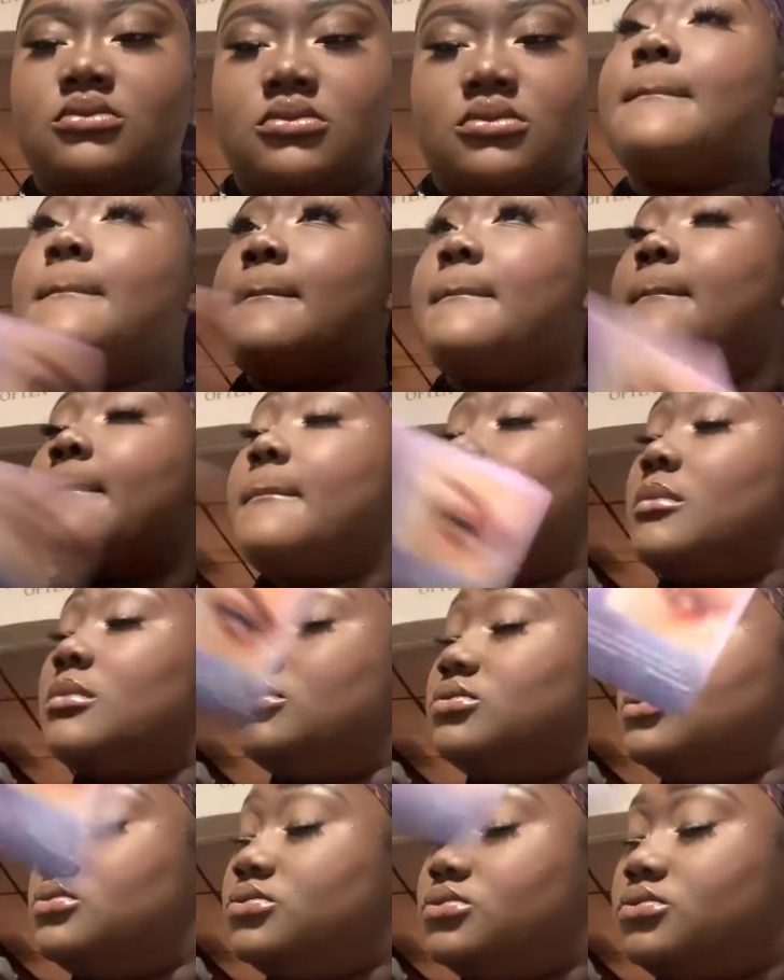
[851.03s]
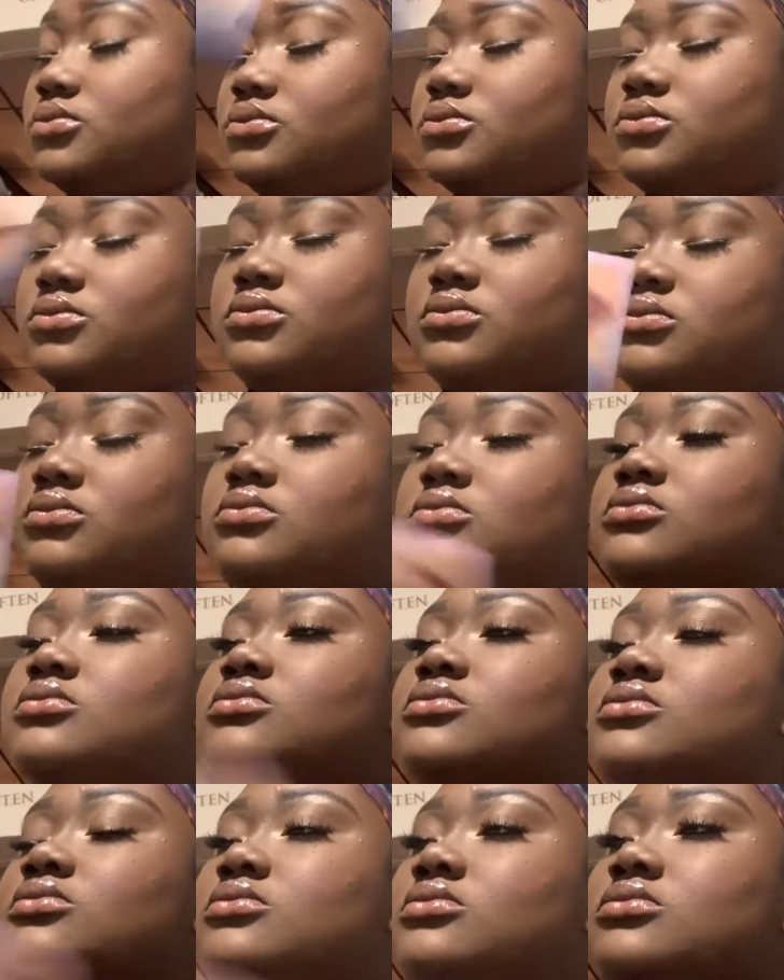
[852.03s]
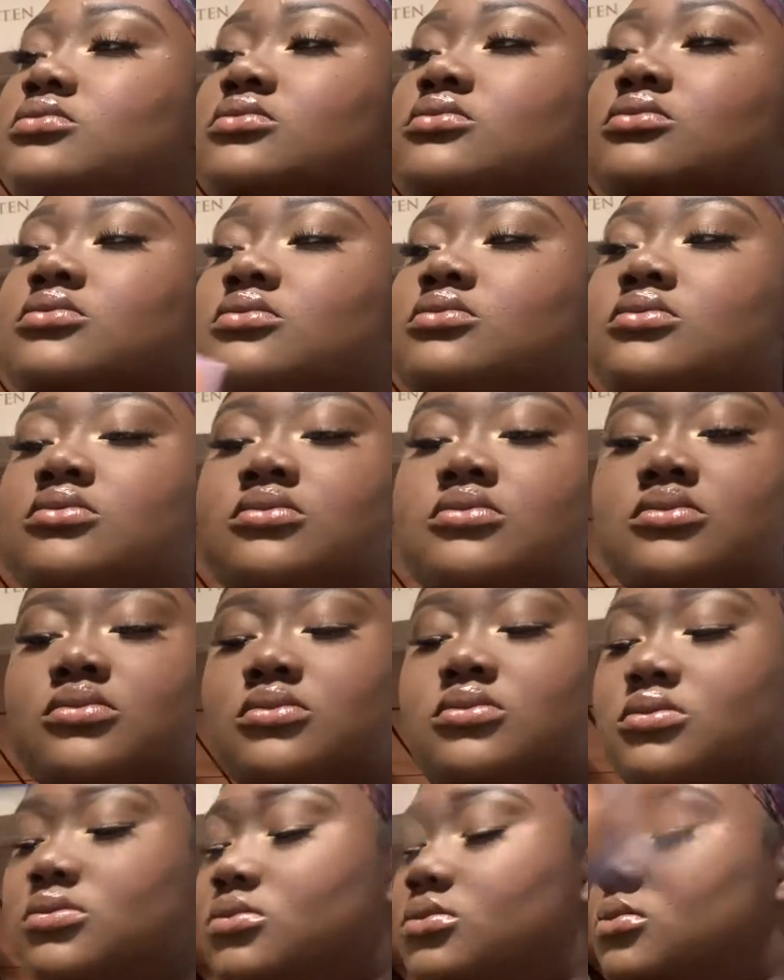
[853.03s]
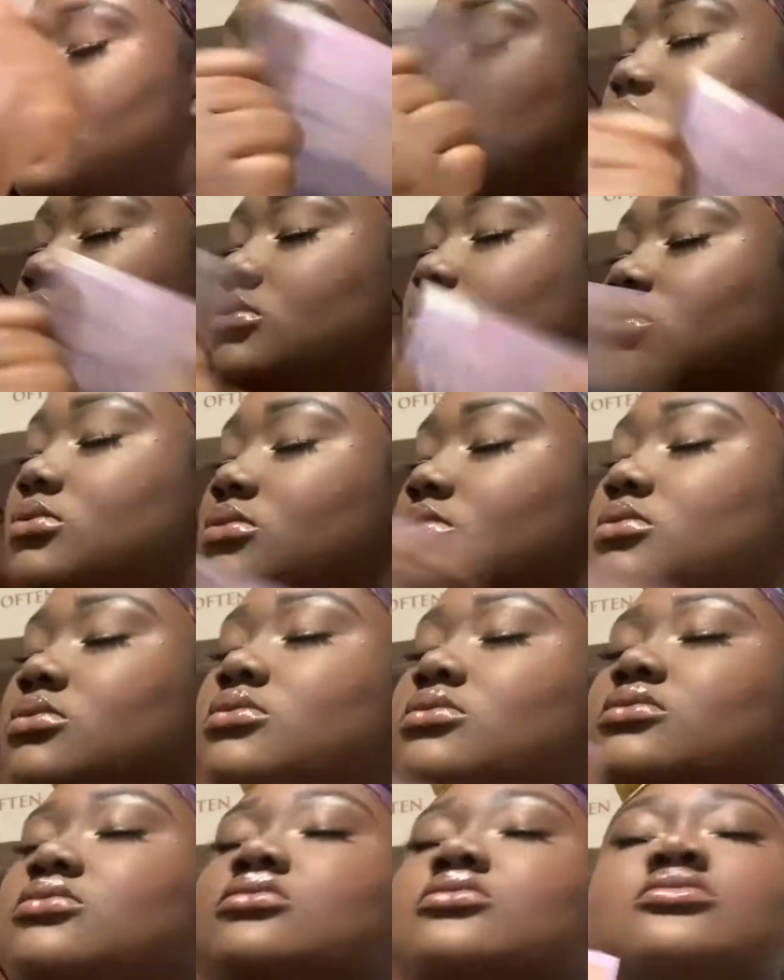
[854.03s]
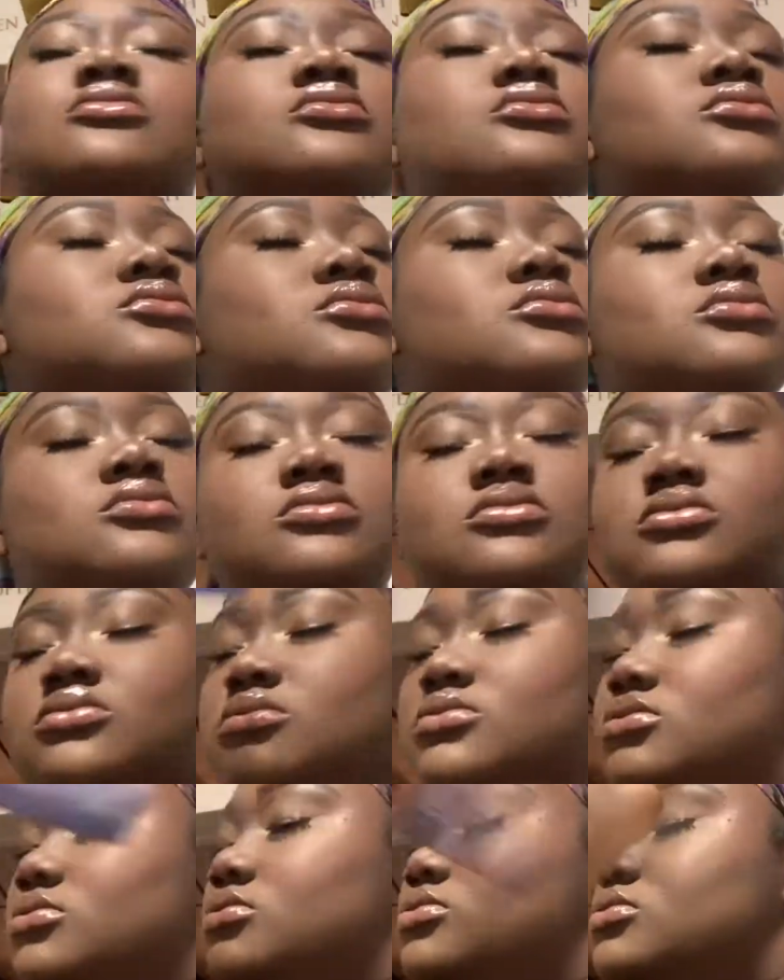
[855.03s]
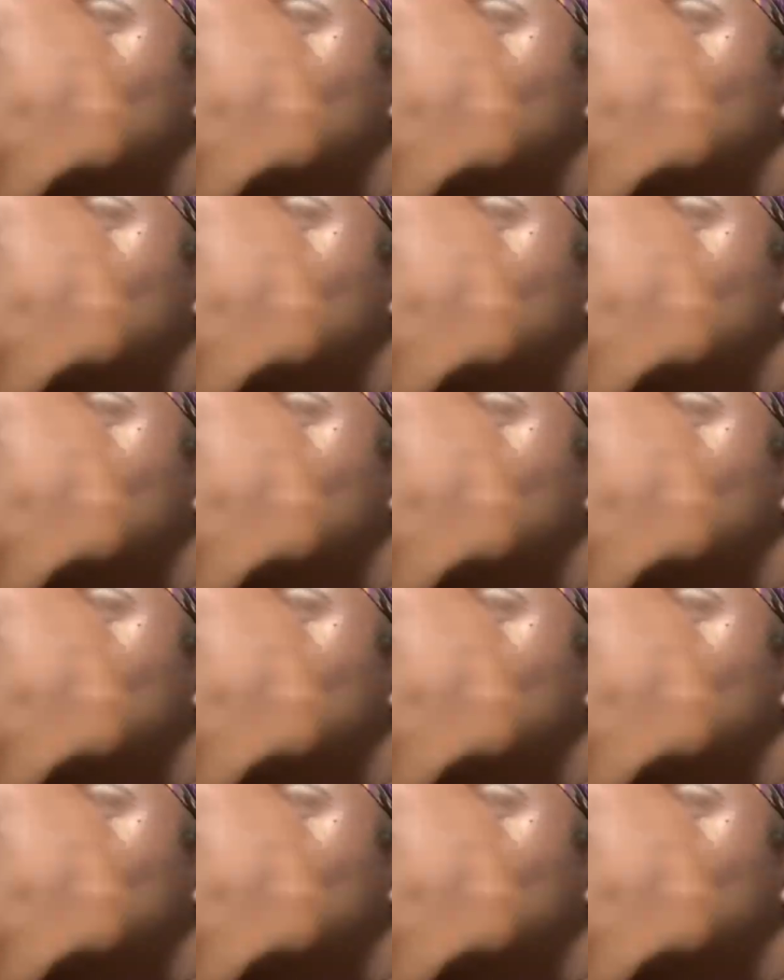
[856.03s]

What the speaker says: a lot, but this is just to ensure that my makeup is not going nowhere.